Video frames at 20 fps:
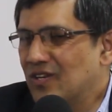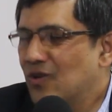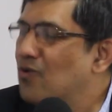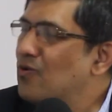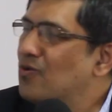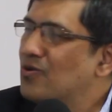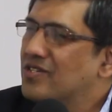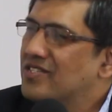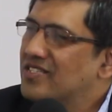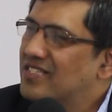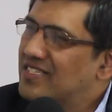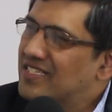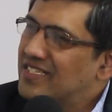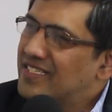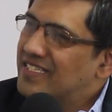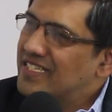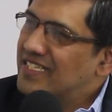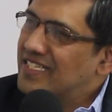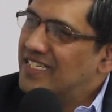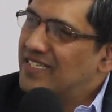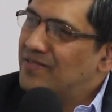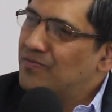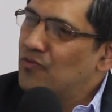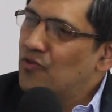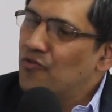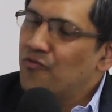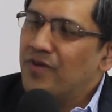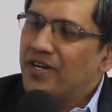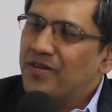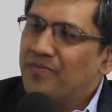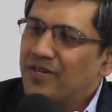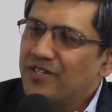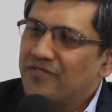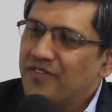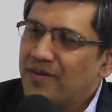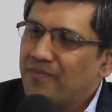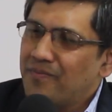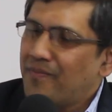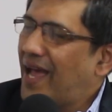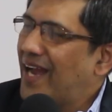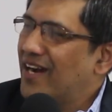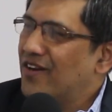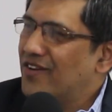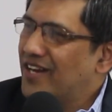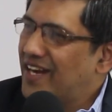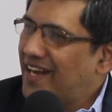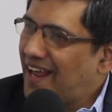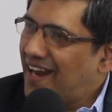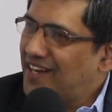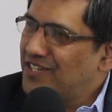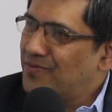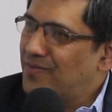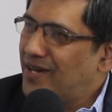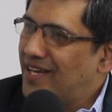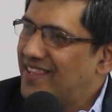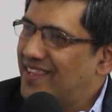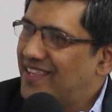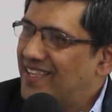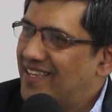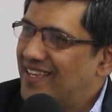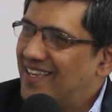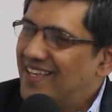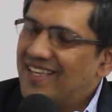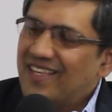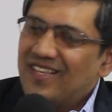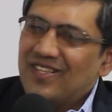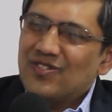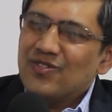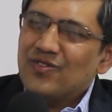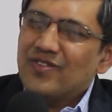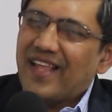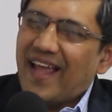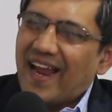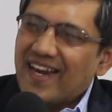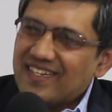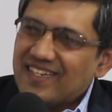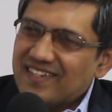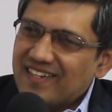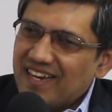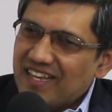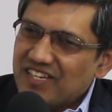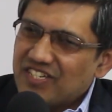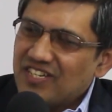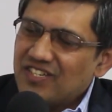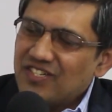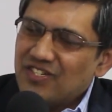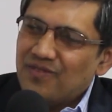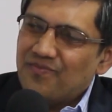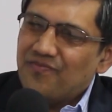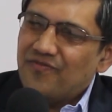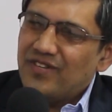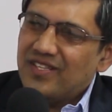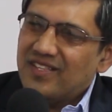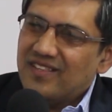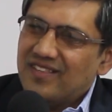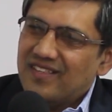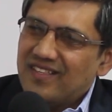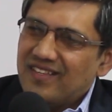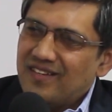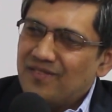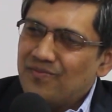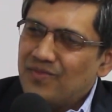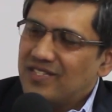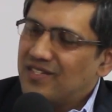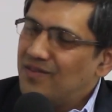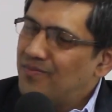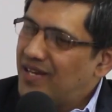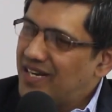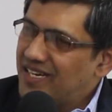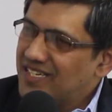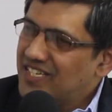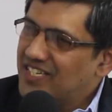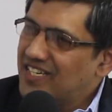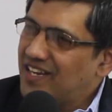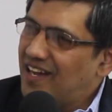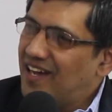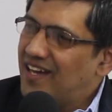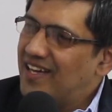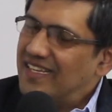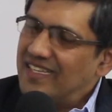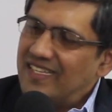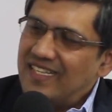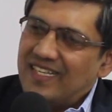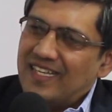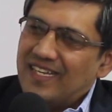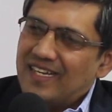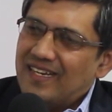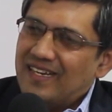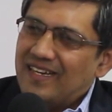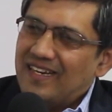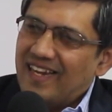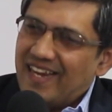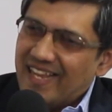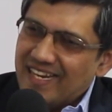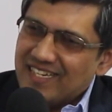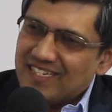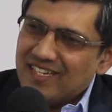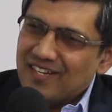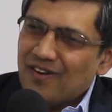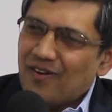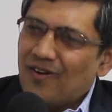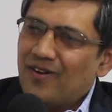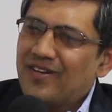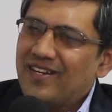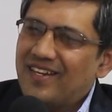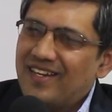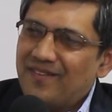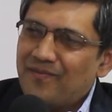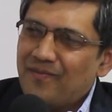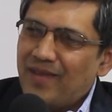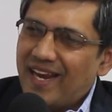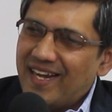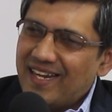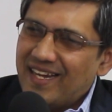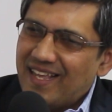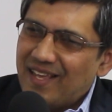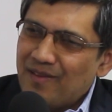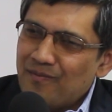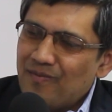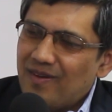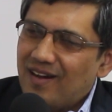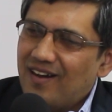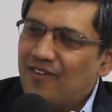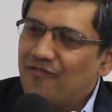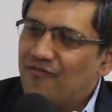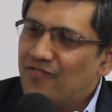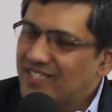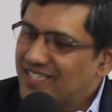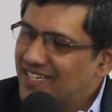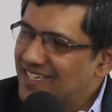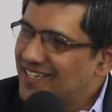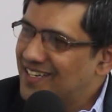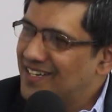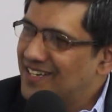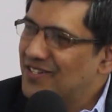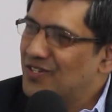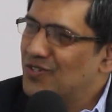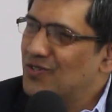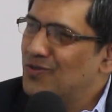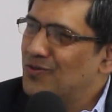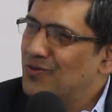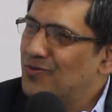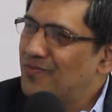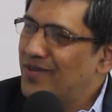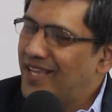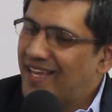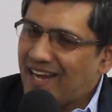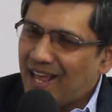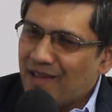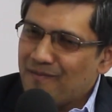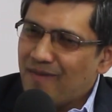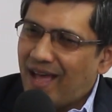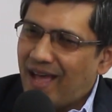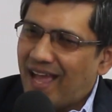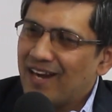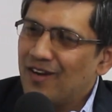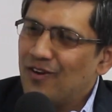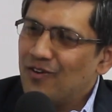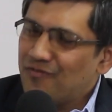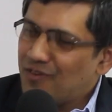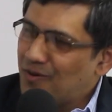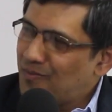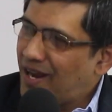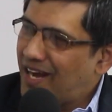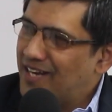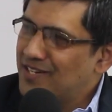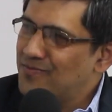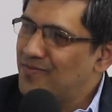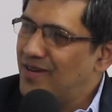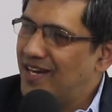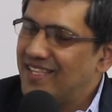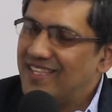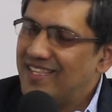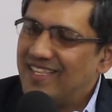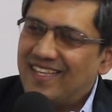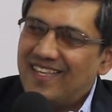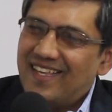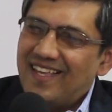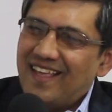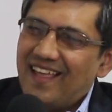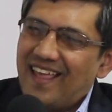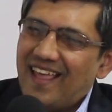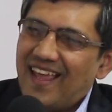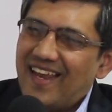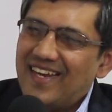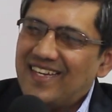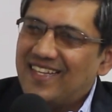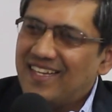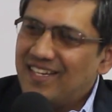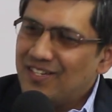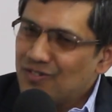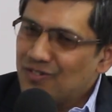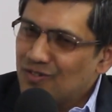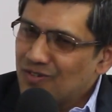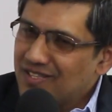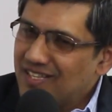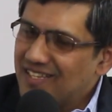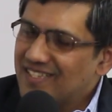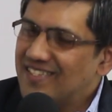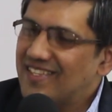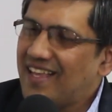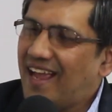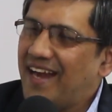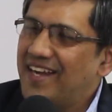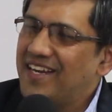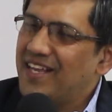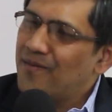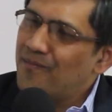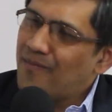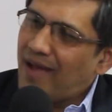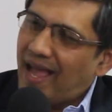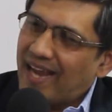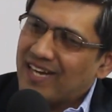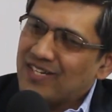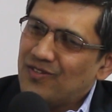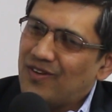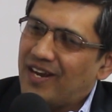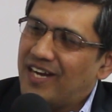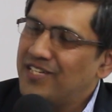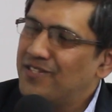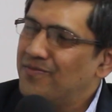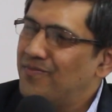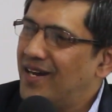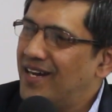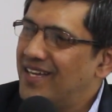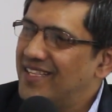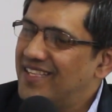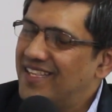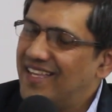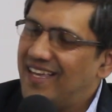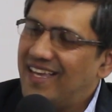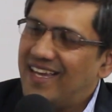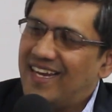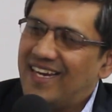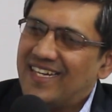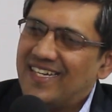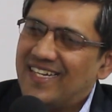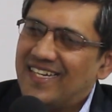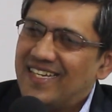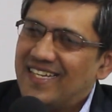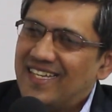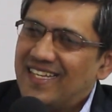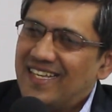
goods movement between Bangalore and Hyderabad. So that relationship with Mr. Bharat Shah later on made him a visitor to BNI Bangalore from Hyderabad, and he took this idea back to Hyderabad, and